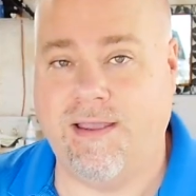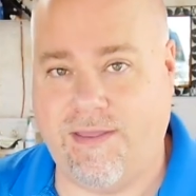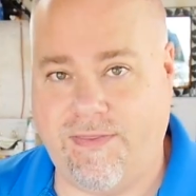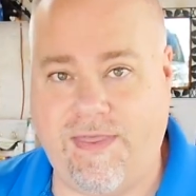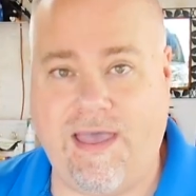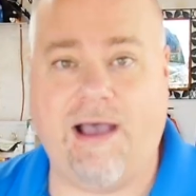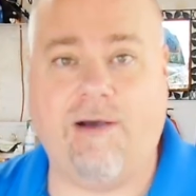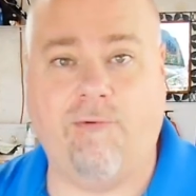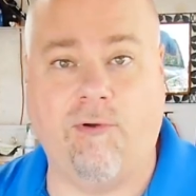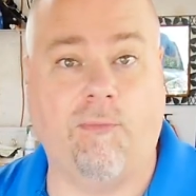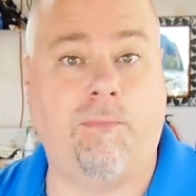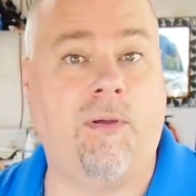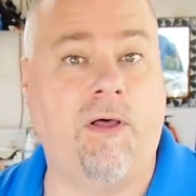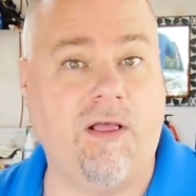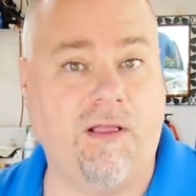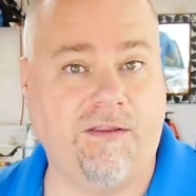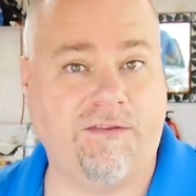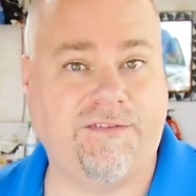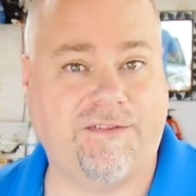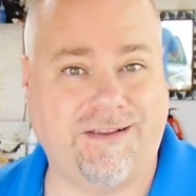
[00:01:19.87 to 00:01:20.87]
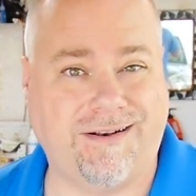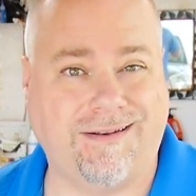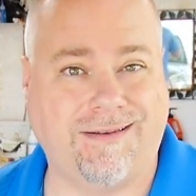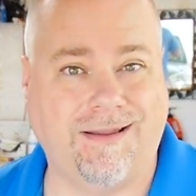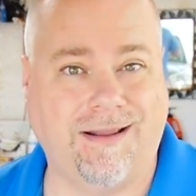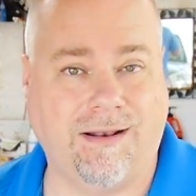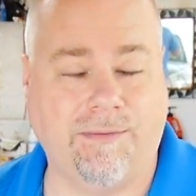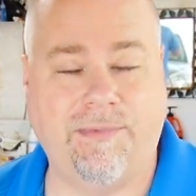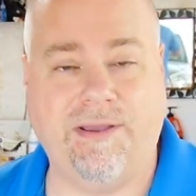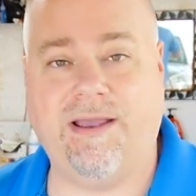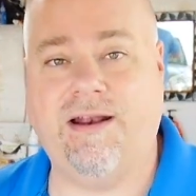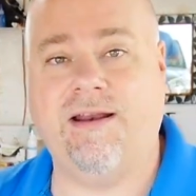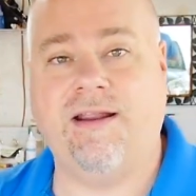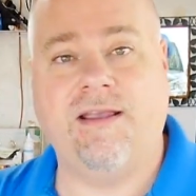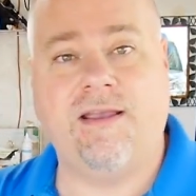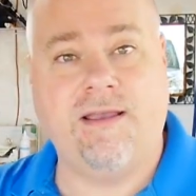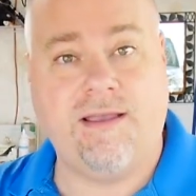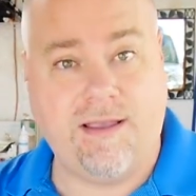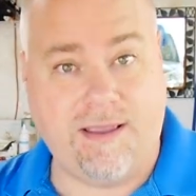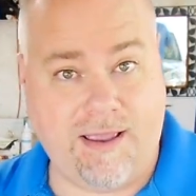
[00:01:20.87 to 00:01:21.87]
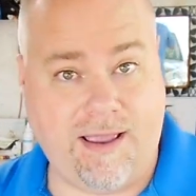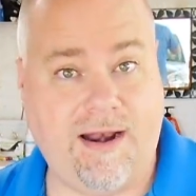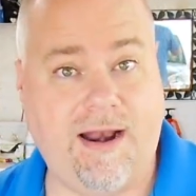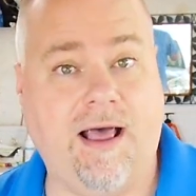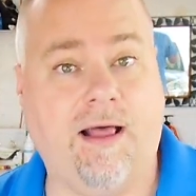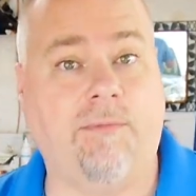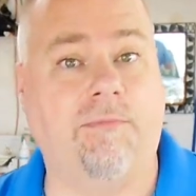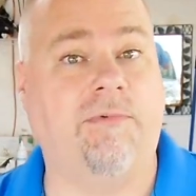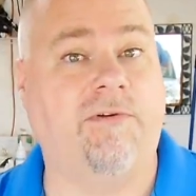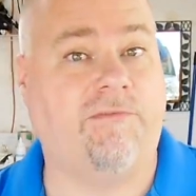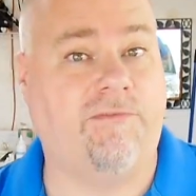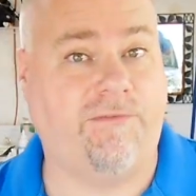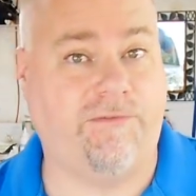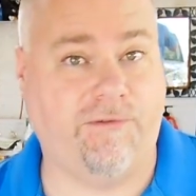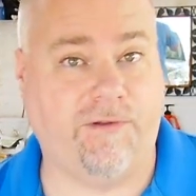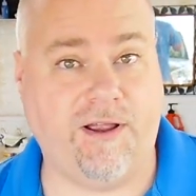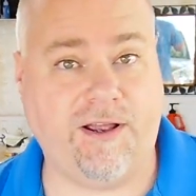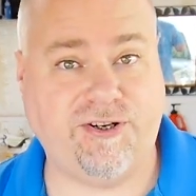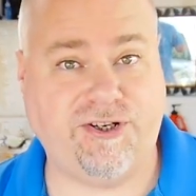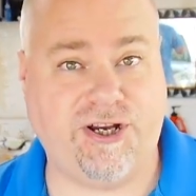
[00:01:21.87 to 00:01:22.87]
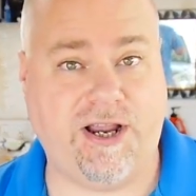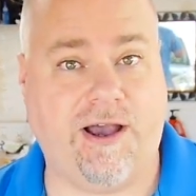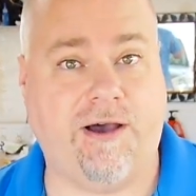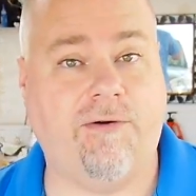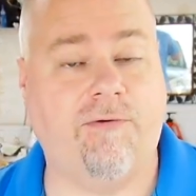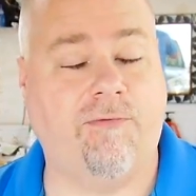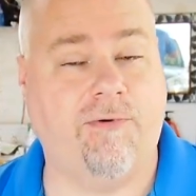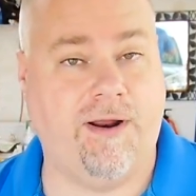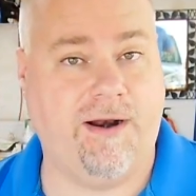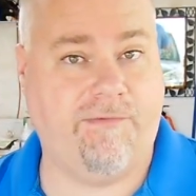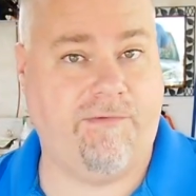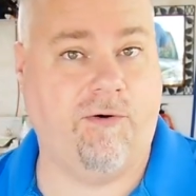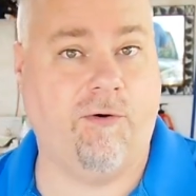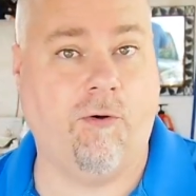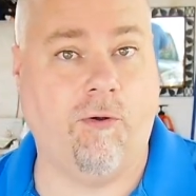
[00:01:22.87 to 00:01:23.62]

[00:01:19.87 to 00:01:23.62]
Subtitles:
That will pulse it a little bit and help flush out whatever